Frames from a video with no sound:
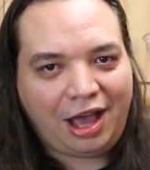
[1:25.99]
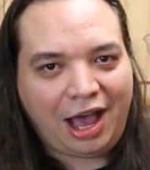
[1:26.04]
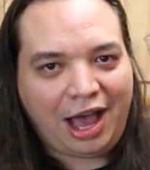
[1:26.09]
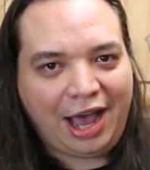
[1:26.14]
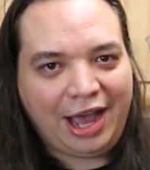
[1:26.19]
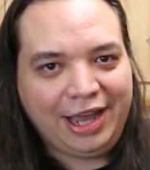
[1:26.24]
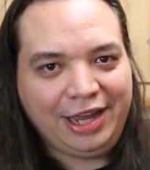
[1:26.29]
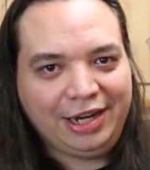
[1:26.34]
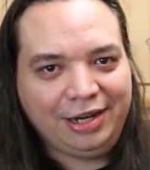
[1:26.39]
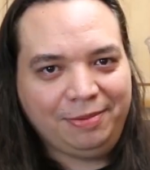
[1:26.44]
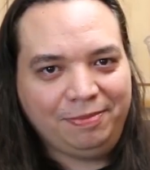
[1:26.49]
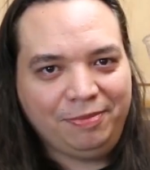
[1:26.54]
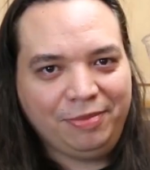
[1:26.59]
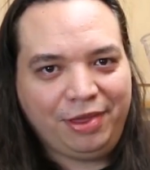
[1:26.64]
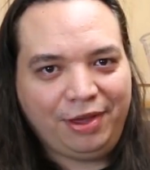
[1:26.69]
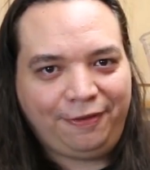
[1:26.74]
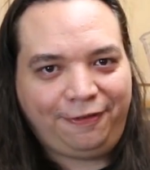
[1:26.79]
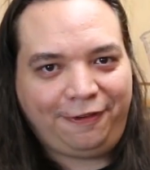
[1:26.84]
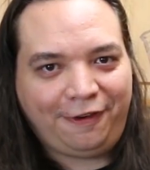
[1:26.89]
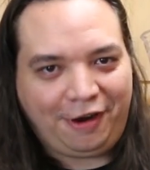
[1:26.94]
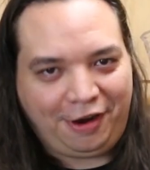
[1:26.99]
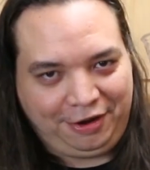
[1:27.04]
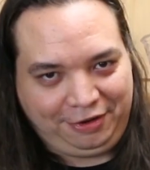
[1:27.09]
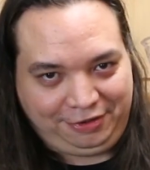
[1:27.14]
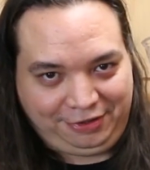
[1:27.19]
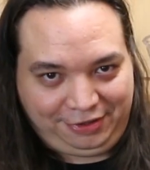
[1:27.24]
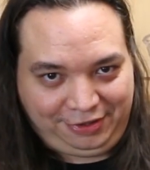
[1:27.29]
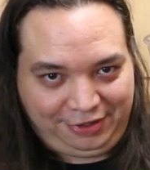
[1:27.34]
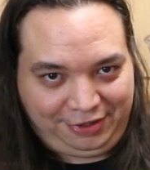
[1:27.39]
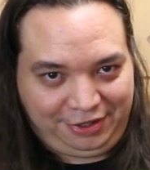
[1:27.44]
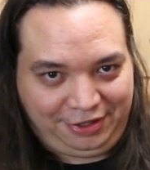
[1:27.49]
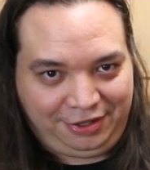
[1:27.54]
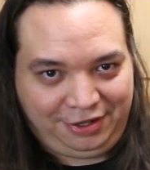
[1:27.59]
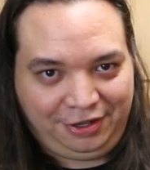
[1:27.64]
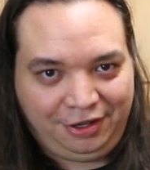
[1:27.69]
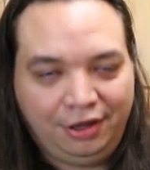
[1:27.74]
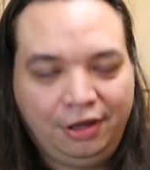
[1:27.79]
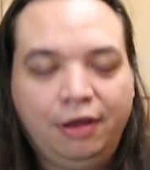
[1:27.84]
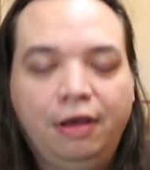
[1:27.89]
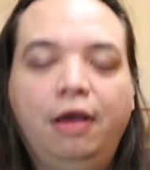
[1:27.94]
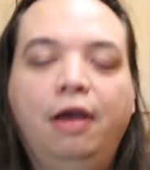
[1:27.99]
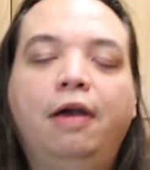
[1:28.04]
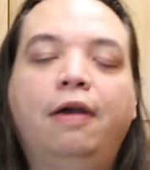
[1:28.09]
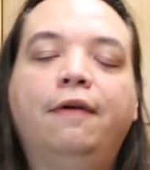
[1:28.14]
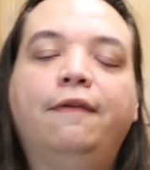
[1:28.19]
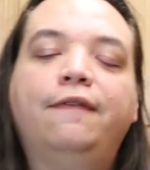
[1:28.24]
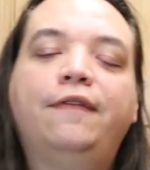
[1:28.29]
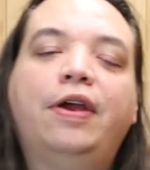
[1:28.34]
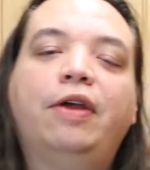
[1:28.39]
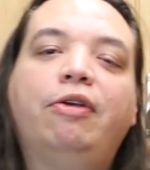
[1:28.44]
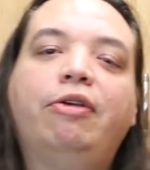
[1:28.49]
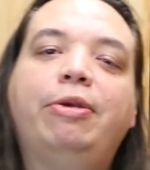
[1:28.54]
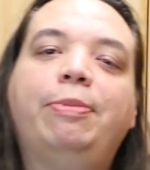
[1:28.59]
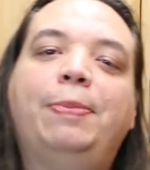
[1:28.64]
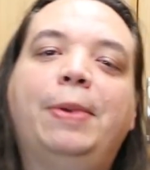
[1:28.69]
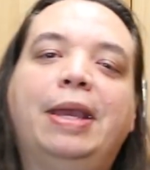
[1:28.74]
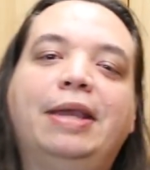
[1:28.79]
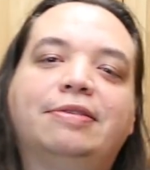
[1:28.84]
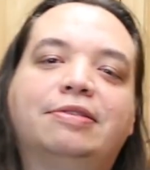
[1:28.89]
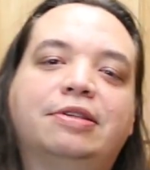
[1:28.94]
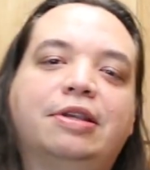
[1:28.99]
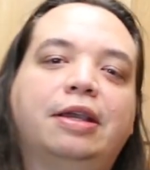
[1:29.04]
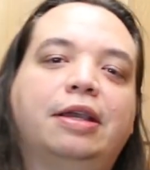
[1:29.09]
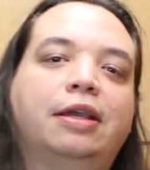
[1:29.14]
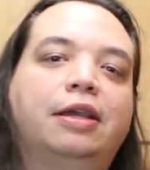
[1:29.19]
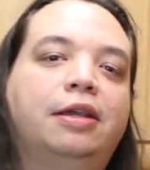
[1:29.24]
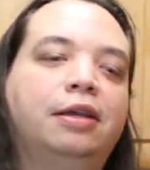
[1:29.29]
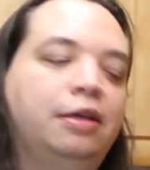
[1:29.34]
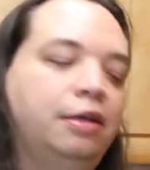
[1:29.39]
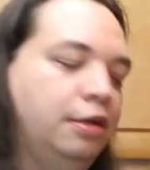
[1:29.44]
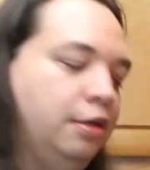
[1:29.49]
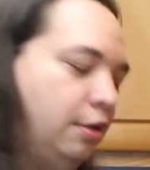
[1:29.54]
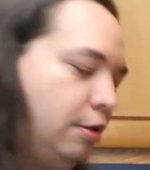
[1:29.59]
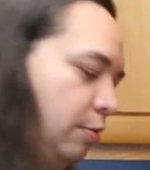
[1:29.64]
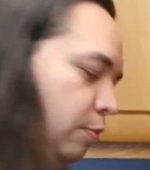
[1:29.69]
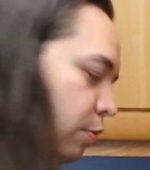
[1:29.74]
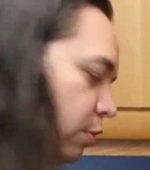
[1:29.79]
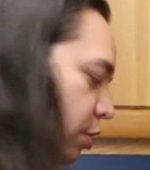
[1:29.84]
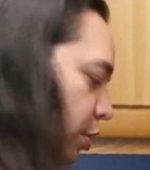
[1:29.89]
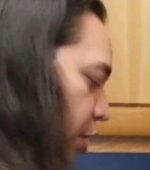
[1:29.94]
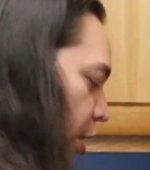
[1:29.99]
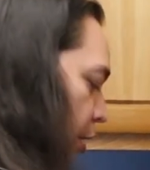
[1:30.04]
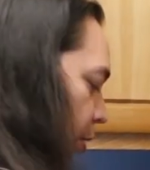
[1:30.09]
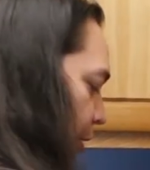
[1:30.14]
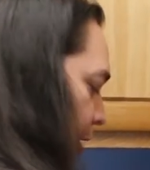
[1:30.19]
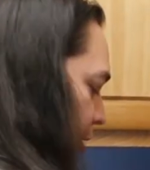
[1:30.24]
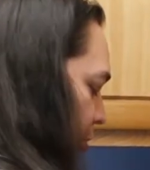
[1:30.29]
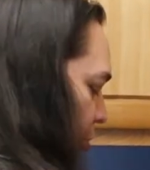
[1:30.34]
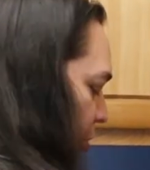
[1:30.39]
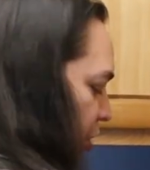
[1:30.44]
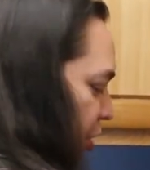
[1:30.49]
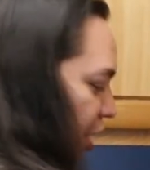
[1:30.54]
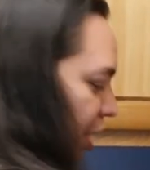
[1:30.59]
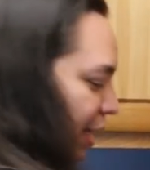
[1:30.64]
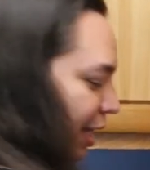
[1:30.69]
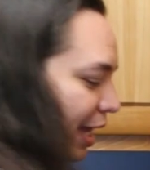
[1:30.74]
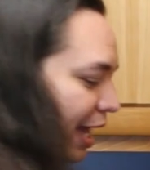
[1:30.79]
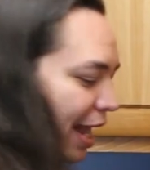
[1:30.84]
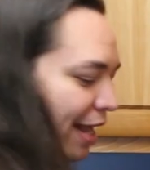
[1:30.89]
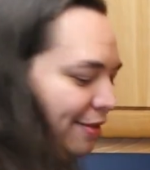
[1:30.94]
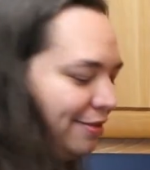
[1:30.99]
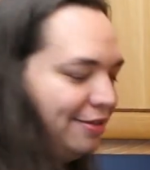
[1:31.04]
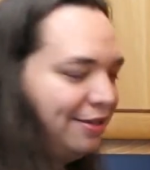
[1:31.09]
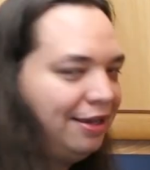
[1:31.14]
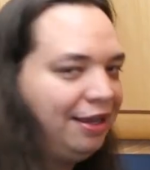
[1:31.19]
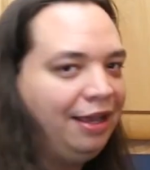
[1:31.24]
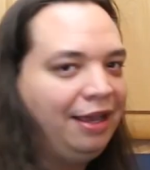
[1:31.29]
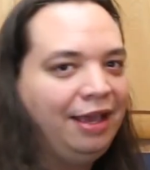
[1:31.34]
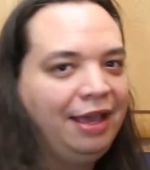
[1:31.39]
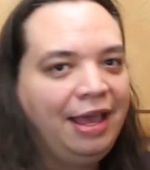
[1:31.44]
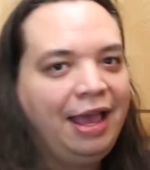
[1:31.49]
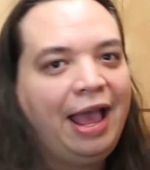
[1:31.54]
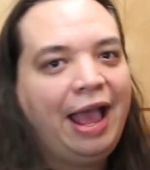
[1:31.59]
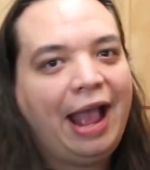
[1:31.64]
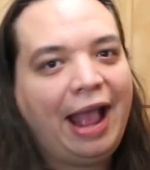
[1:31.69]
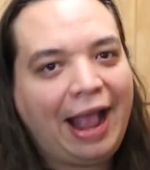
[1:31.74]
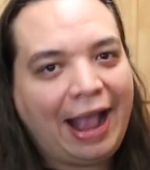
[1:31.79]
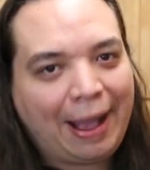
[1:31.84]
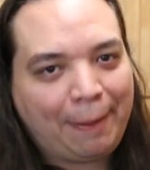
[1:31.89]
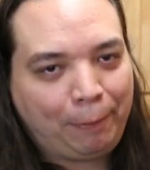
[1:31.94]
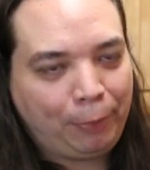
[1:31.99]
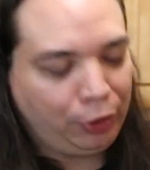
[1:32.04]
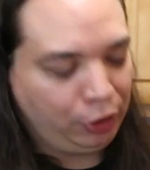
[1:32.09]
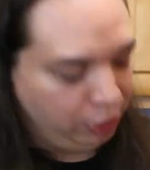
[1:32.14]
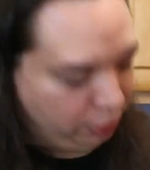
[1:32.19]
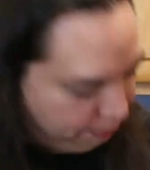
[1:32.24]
Item the first. Very basic. We're going with the classic apple.